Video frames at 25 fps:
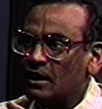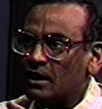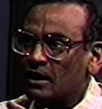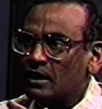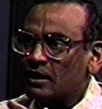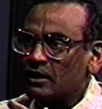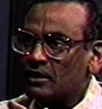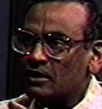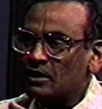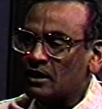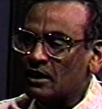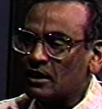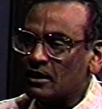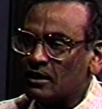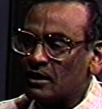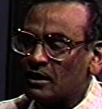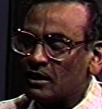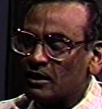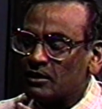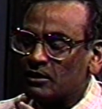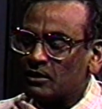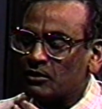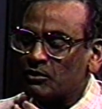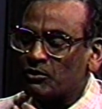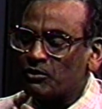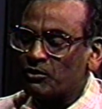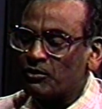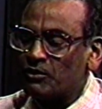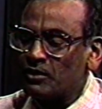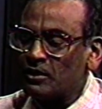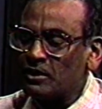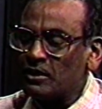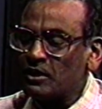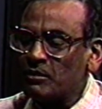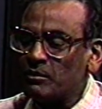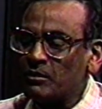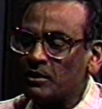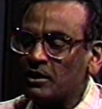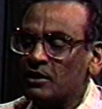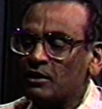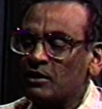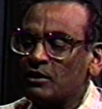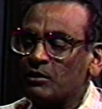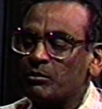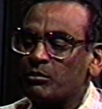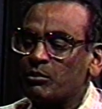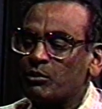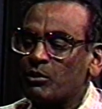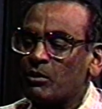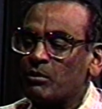That the fundamental
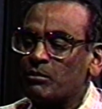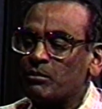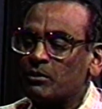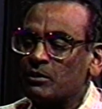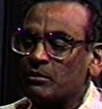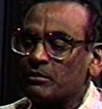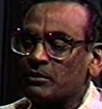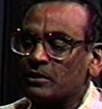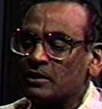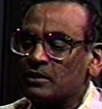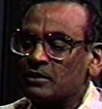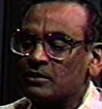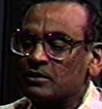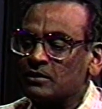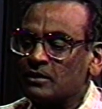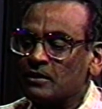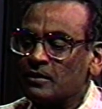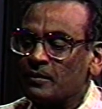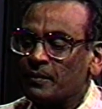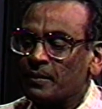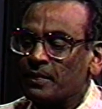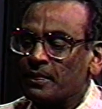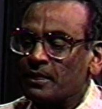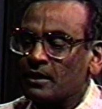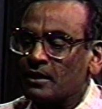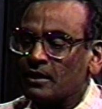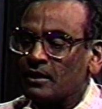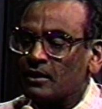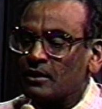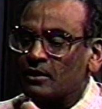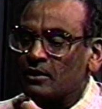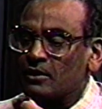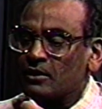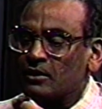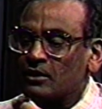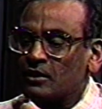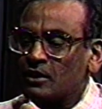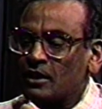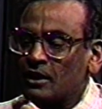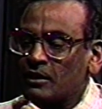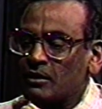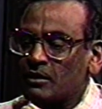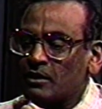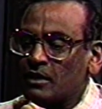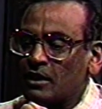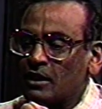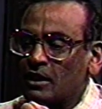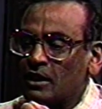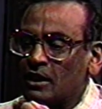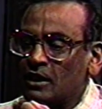problem is that
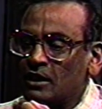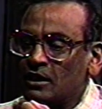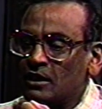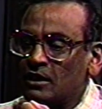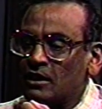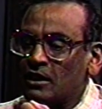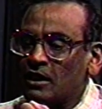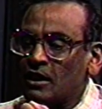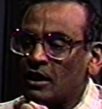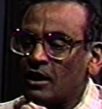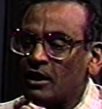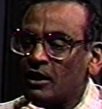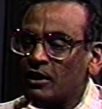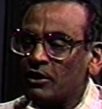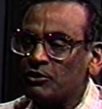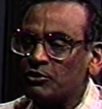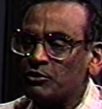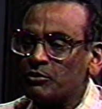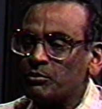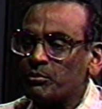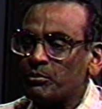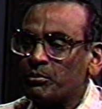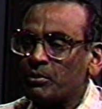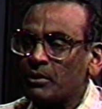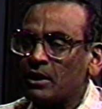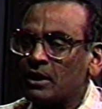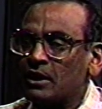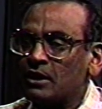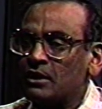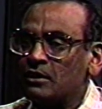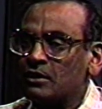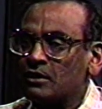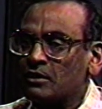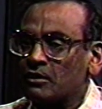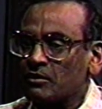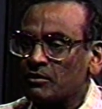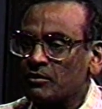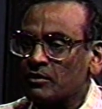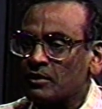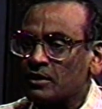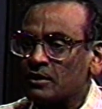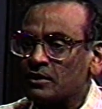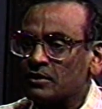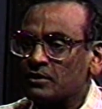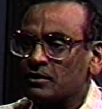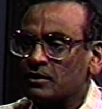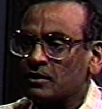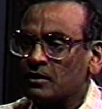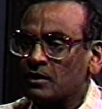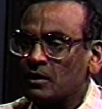a large part of
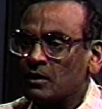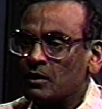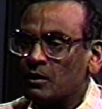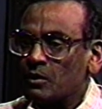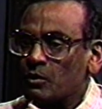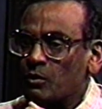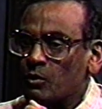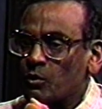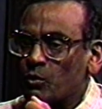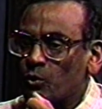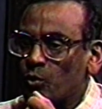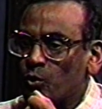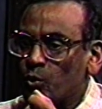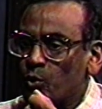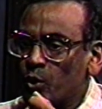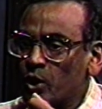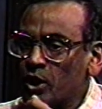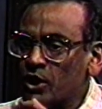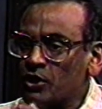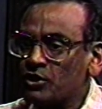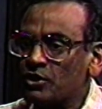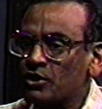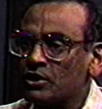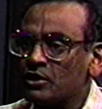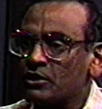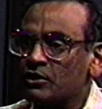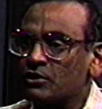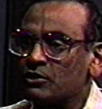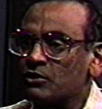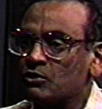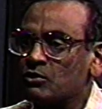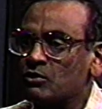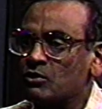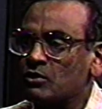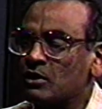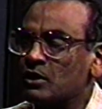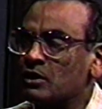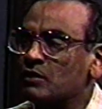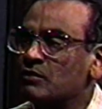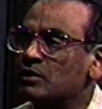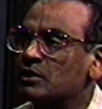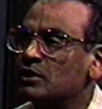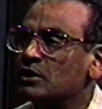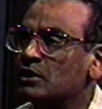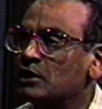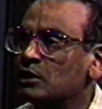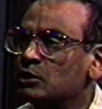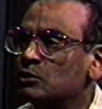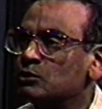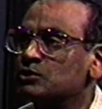us wishes to live in
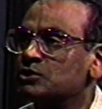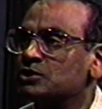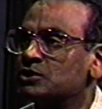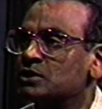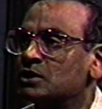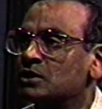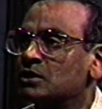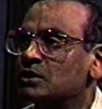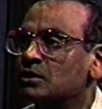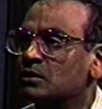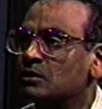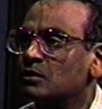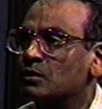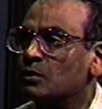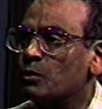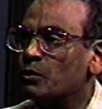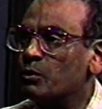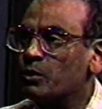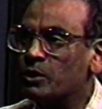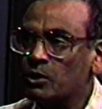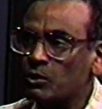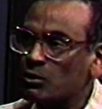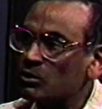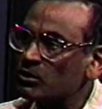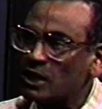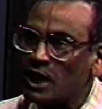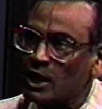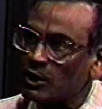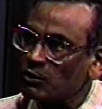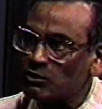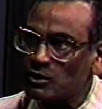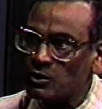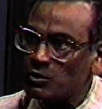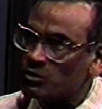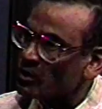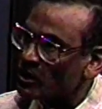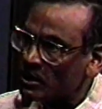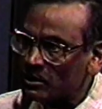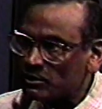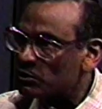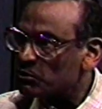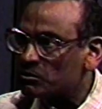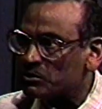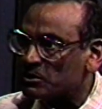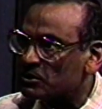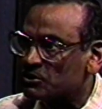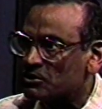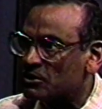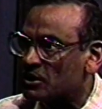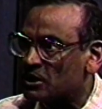illusion. We don't actually want to
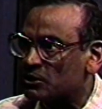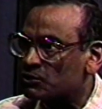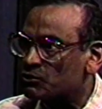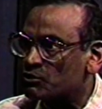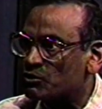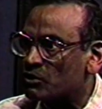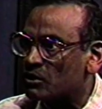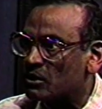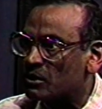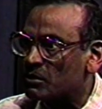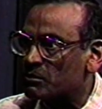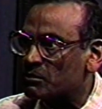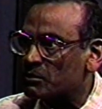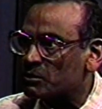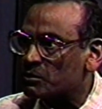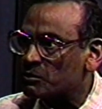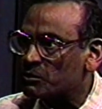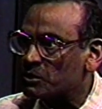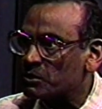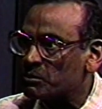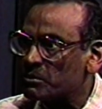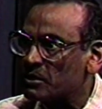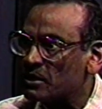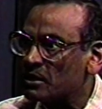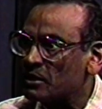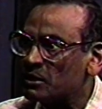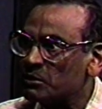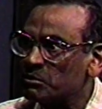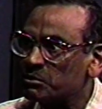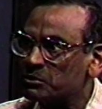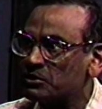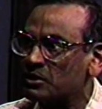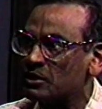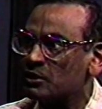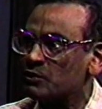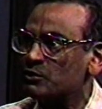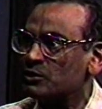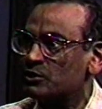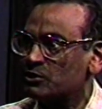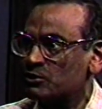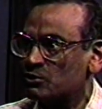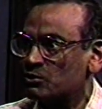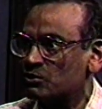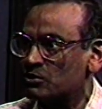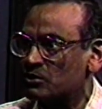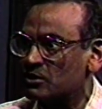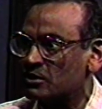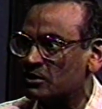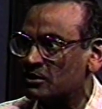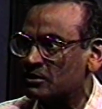be transformed. We pay lip service to
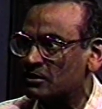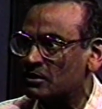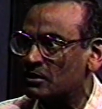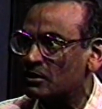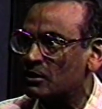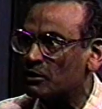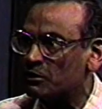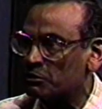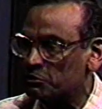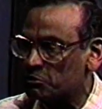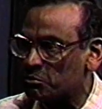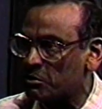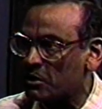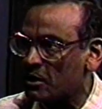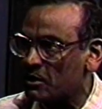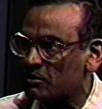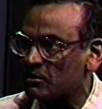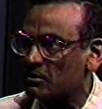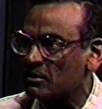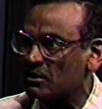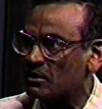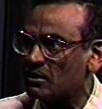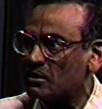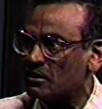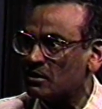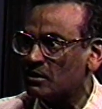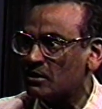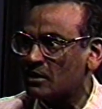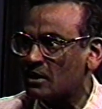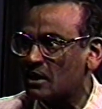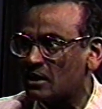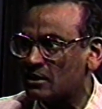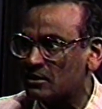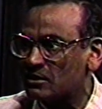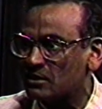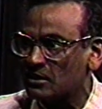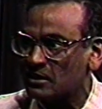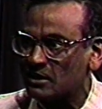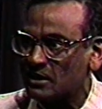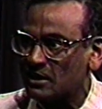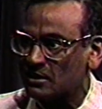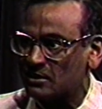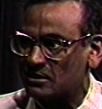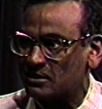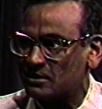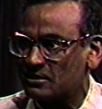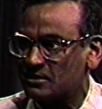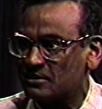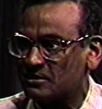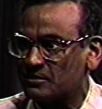this, especially in a gathering like
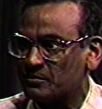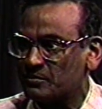this.